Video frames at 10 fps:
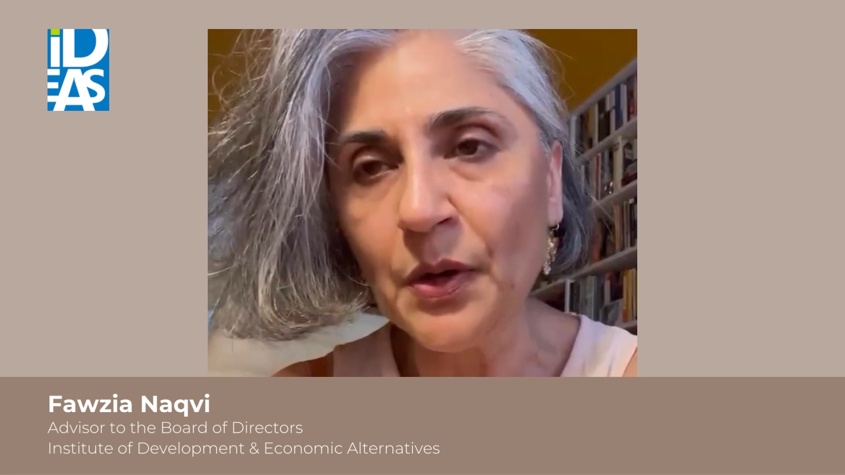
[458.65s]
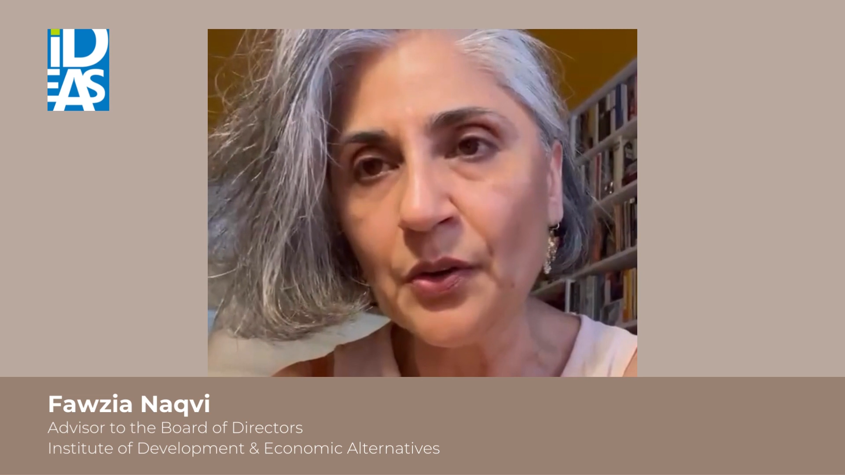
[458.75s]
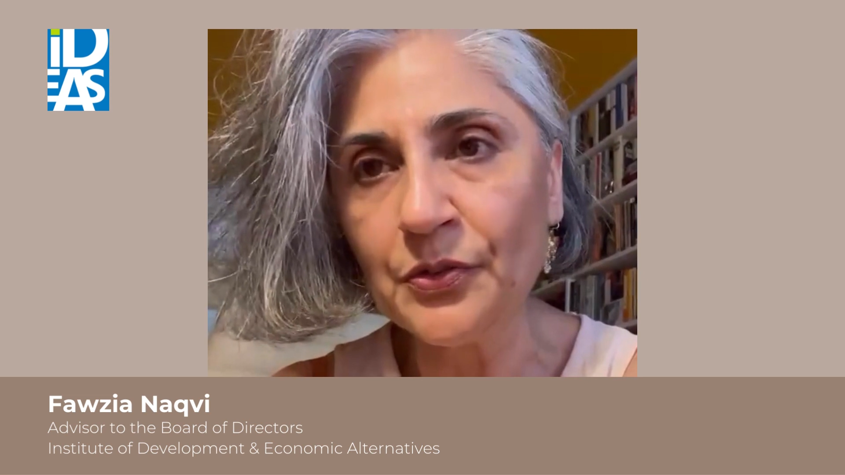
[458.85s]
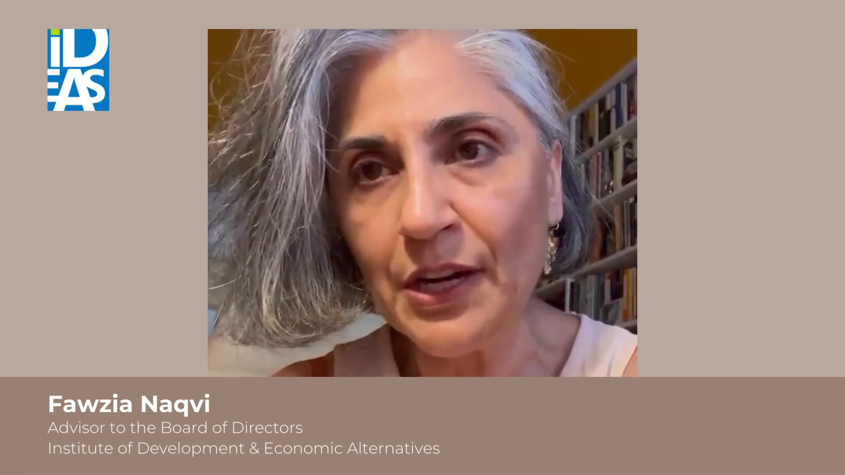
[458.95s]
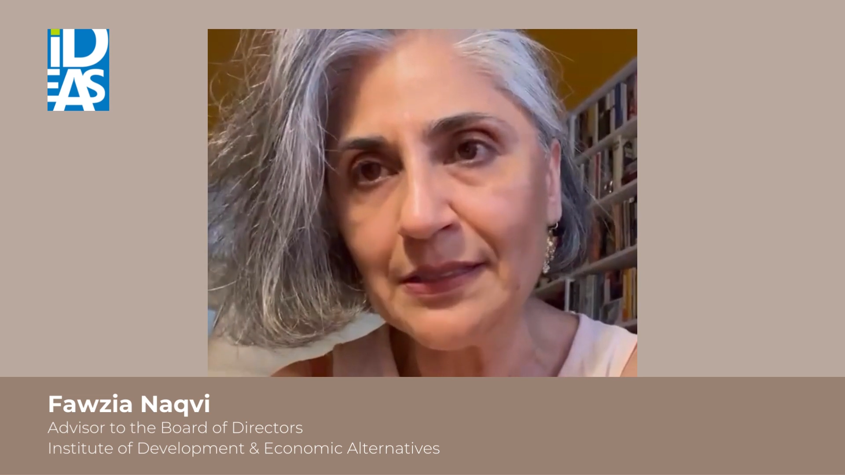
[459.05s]

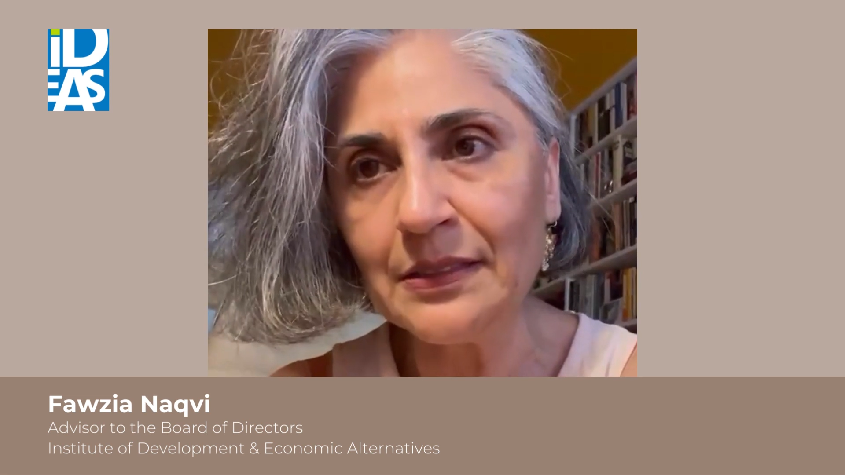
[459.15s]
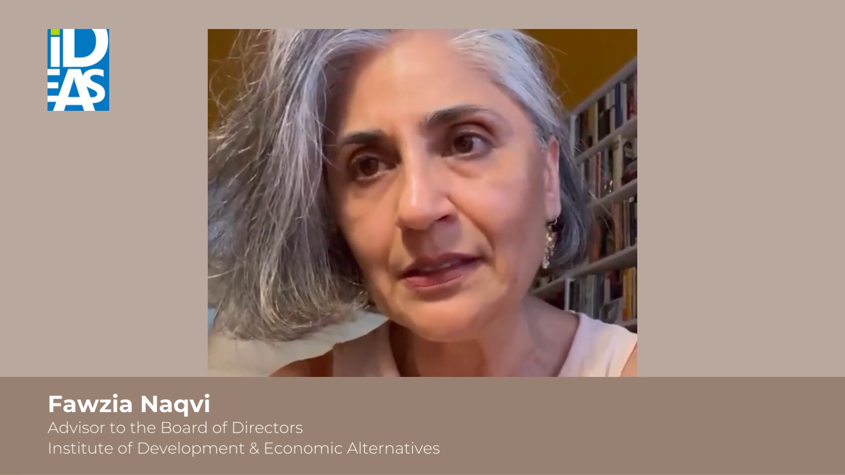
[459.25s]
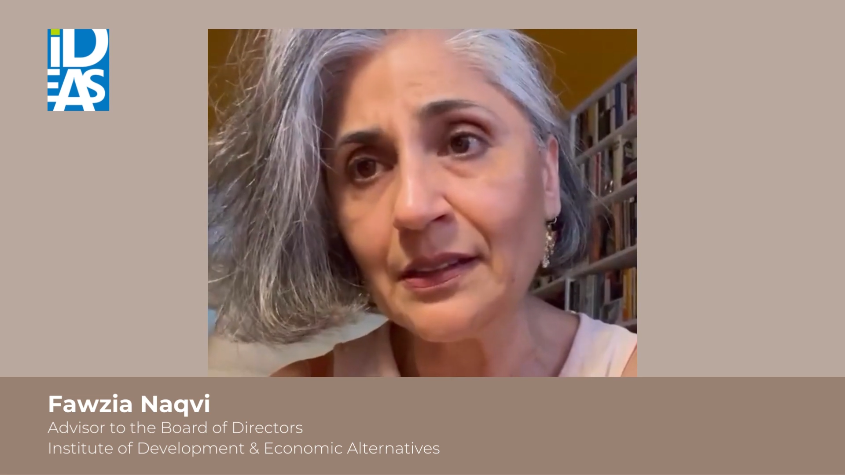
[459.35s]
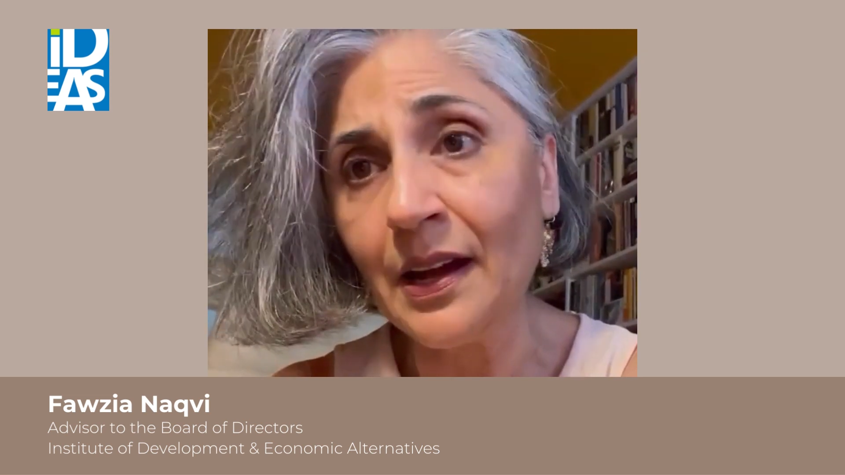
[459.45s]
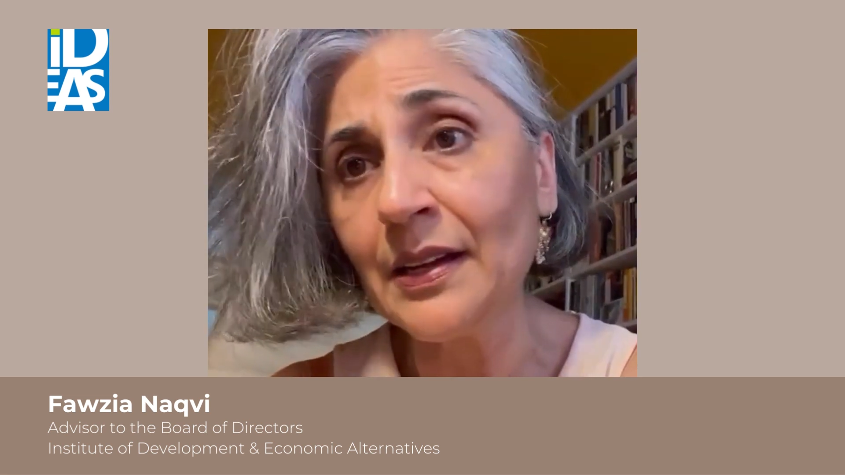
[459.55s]
of raising the
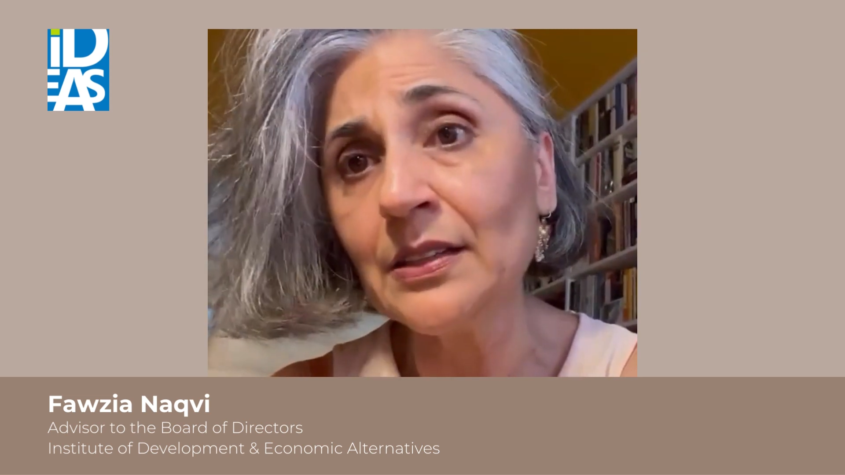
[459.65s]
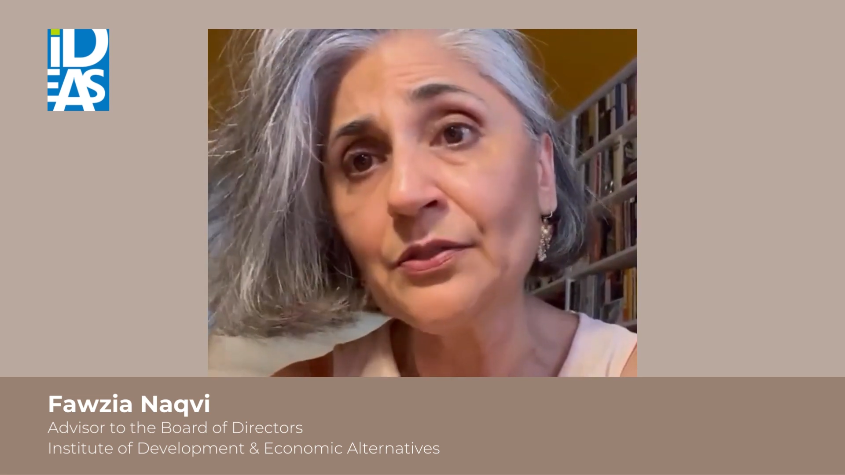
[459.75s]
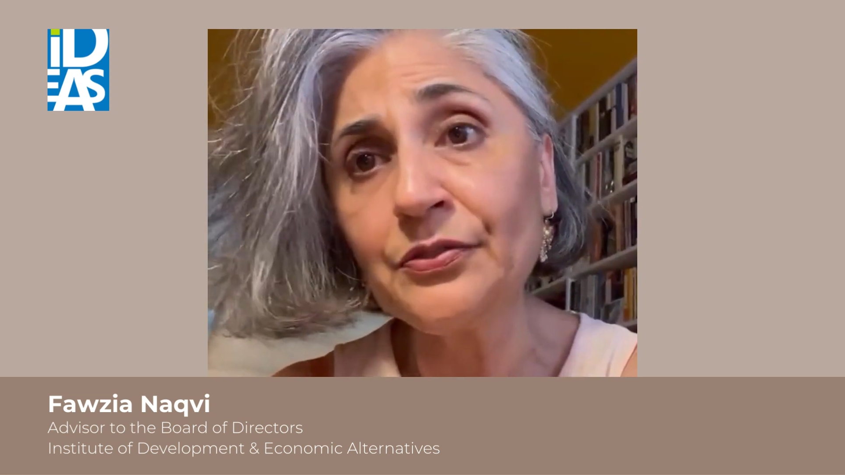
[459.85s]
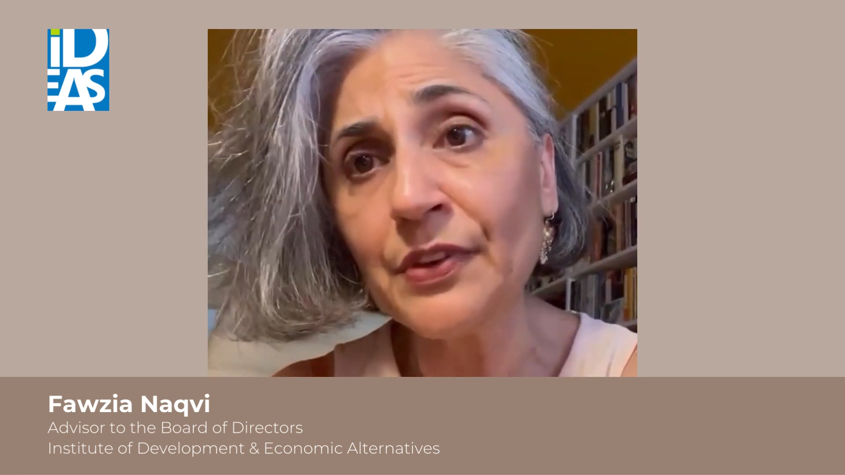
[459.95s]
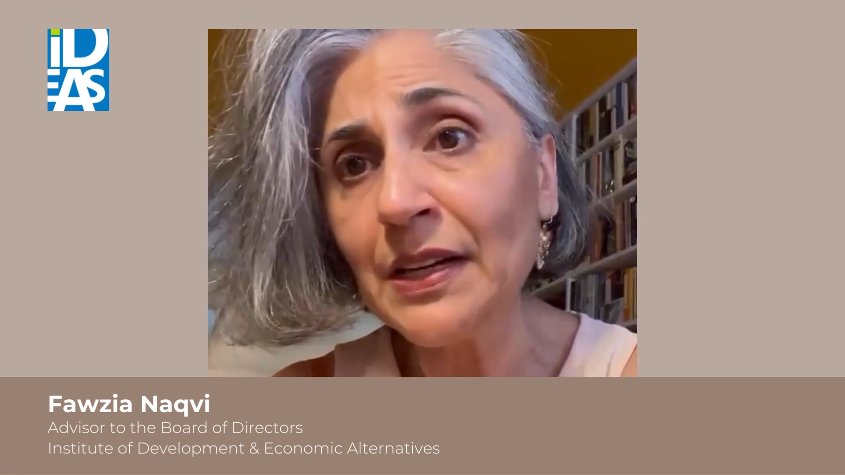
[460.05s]
kind of
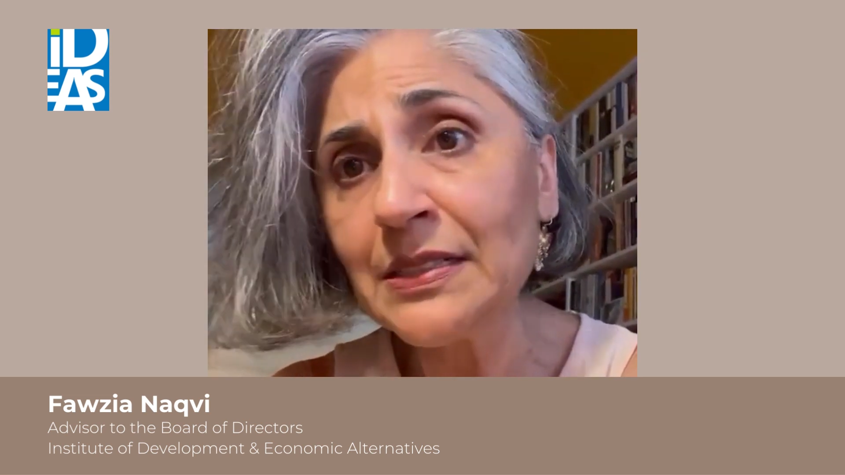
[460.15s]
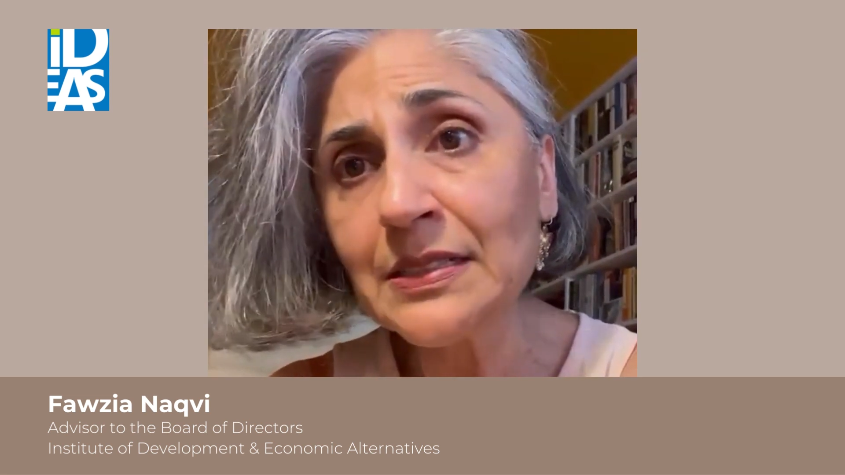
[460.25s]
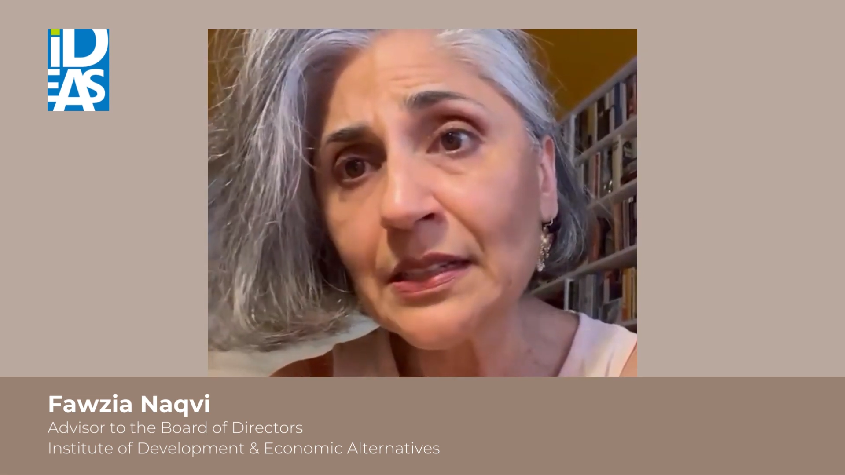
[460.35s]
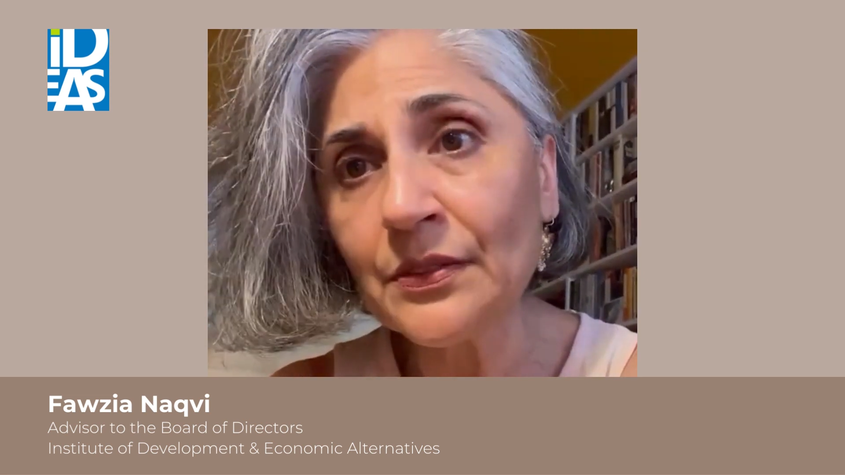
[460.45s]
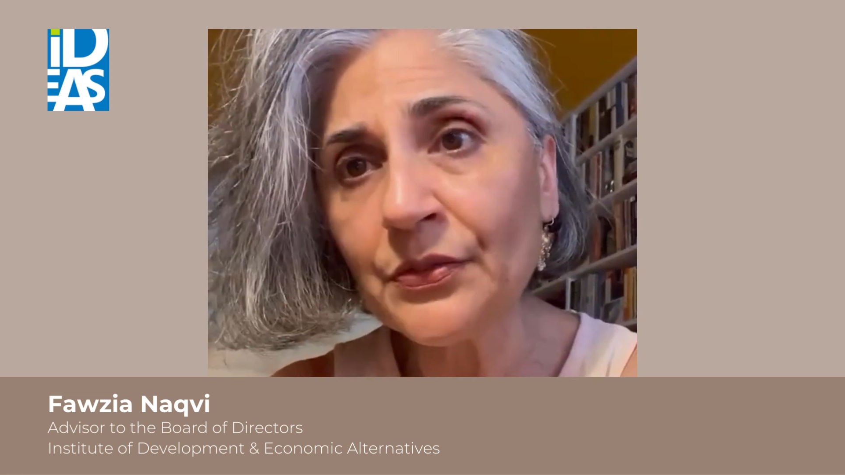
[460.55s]
funds
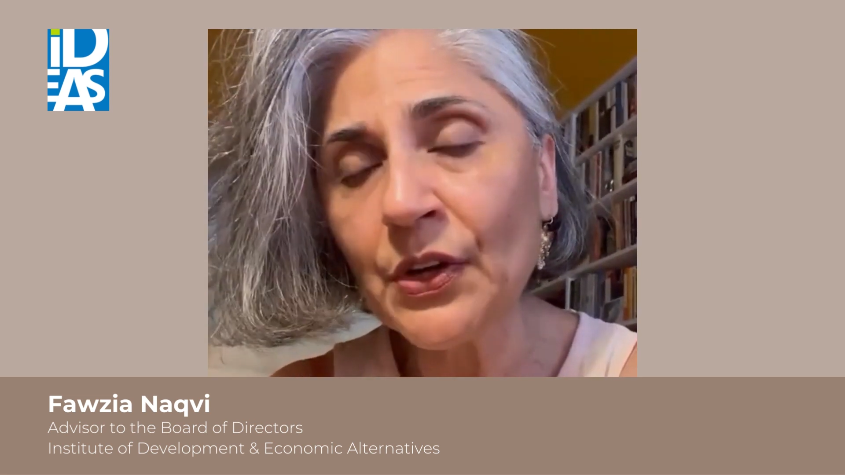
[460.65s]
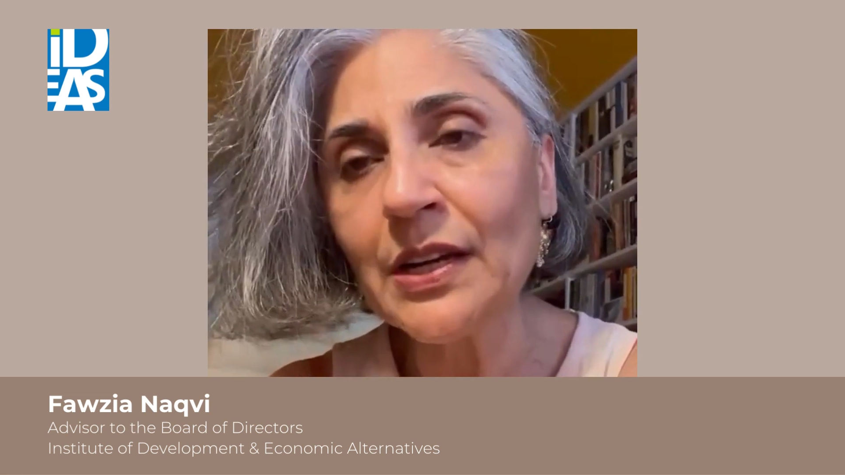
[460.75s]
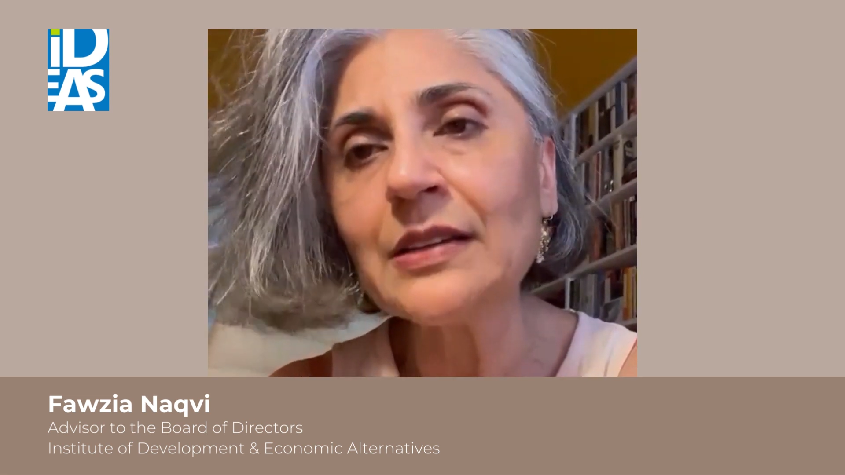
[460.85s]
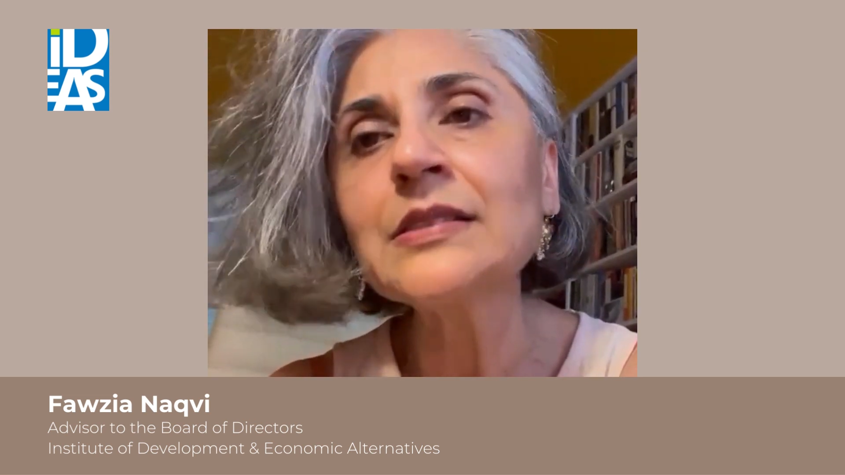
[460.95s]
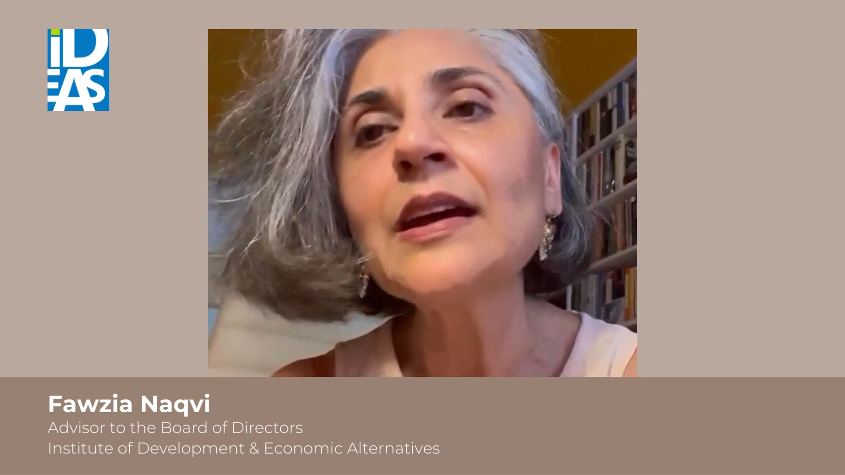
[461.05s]
they've
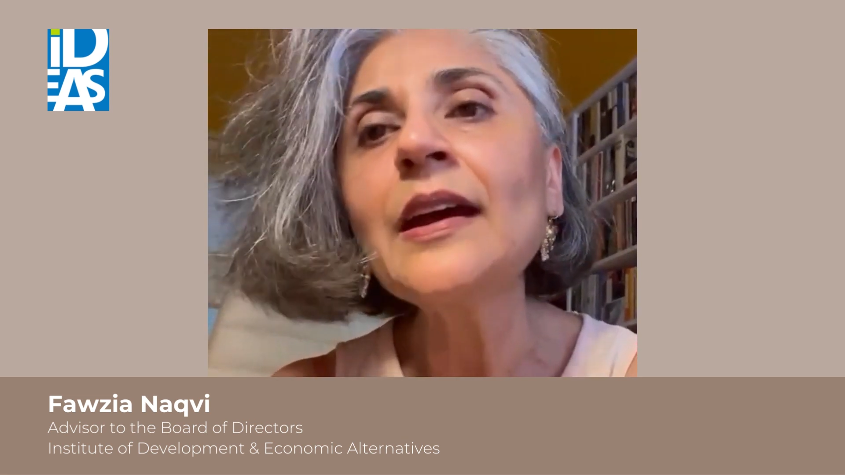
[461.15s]
raised